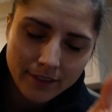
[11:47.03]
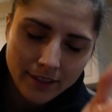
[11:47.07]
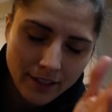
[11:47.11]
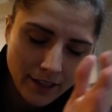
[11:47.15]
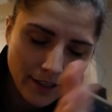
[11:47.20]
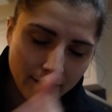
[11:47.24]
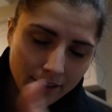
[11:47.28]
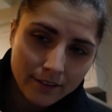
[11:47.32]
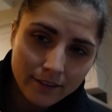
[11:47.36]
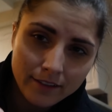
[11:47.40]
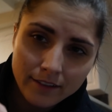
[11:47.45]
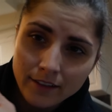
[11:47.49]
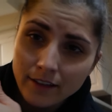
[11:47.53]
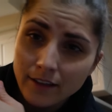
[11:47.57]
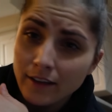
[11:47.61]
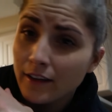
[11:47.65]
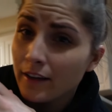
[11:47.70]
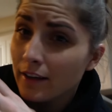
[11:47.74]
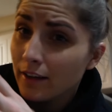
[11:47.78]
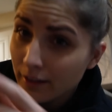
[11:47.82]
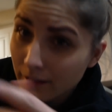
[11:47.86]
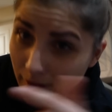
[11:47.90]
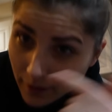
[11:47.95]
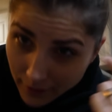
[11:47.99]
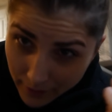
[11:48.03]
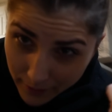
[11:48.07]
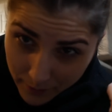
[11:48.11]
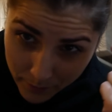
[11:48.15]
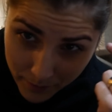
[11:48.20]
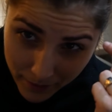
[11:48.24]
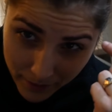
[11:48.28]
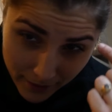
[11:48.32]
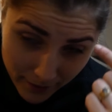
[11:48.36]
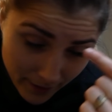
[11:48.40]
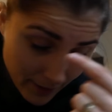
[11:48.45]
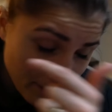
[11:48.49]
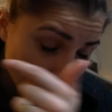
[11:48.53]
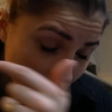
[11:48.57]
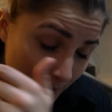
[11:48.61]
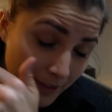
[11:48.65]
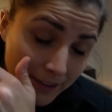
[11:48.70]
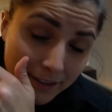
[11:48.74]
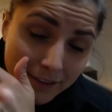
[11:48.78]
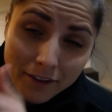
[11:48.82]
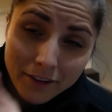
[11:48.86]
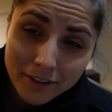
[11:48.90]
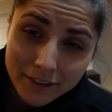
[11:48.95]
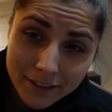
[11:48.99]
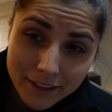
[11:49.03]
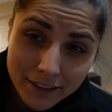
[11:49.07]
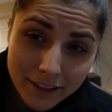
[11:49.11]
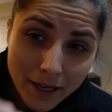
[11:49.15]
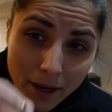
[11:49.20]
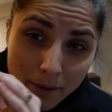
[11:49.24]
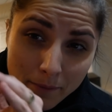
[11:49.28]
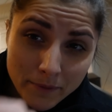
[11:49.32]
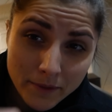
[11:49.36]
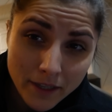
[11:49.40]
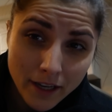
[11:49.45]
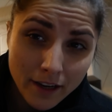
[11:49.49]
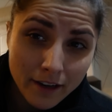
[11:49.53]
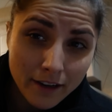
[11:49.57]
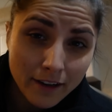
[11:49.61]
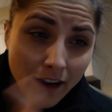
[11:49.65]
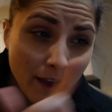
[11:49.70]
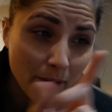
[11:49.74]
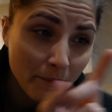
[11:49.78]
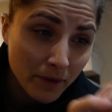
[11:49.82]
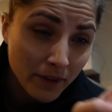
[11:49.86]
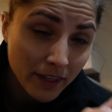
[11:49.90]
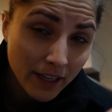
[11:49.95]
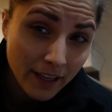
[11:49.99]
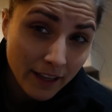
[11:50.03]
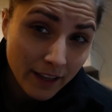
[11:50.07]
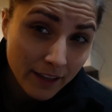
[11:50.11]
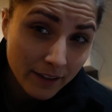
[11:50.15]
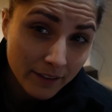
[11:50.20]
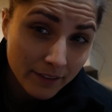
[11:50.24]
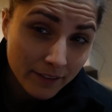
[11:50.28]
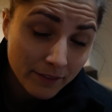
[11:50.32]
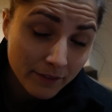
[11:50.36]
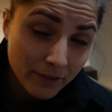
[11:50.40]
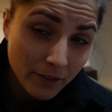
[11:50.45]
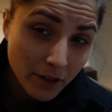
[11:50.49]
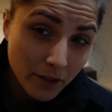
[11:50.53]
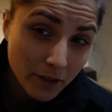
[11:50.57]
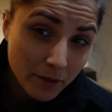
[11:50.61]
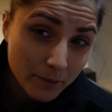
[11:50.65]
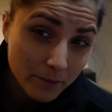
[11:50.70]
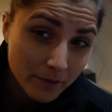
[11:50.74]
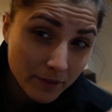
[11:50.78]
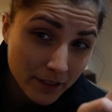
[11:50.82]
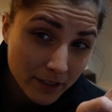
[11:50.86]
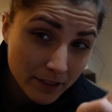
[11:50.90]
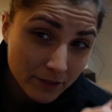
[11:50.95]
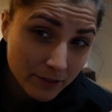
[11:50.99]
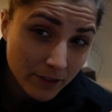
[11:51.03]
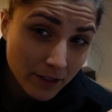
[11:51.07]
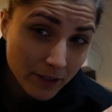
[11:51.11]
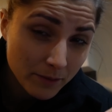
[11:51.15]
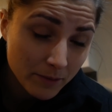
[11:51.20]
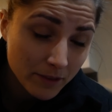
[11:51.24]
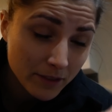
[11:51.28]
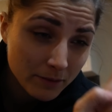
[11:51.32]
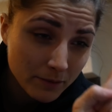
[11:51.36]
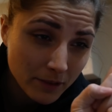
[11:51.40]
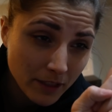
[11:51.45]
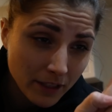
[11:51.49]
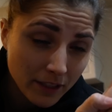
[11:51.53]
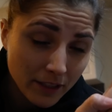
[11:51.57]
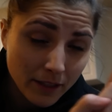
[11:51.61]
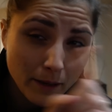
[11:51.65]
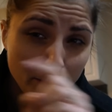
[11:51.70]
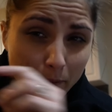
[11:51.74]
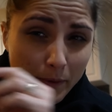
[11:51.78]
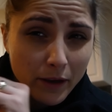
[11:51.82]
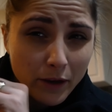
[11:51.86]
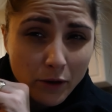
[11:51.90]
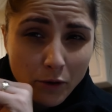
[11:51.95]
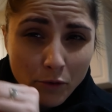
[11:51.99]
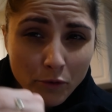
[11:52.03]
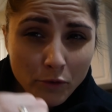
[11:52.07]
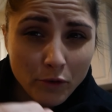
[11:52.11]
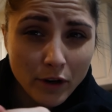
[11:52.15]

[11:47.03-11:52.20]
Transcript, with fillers: Okay, look at me. I'm exhausted. I'm tired. I'm gonna edit the vlog, this vlog and get it up.